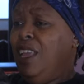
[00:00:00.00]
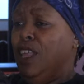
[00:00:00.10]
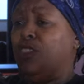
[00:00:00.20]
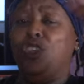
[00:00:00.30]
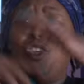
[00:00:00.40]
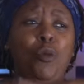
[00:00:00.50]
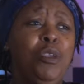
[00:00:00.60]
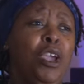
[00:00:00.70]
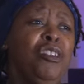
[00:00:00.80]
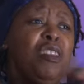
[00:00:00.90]
It's the norm.
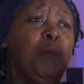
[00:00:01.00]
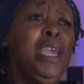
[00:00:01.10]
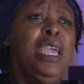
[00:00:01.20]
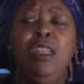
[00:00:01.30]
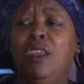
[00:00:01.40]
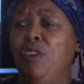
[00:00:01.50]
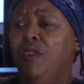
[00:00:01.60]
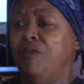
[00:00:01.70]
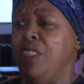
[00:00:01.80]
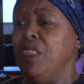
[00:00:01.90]
You go to Spain, you go to
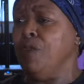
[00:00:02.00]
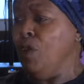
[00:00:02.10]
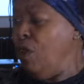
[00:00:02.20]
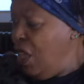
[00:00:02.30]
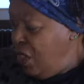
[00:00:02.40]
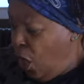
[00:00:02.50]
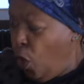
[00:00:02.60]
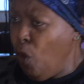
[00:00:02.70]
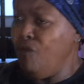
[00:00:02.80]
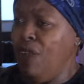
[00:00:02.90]
a festival, the
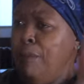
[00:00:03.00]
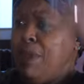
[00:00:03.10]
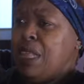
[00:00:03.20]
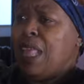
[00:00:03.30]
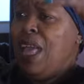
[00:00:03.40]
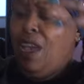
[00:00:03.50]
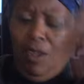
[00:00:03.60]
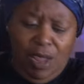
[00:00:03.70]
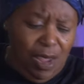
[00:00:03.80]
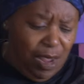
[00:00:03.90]
whole family's out,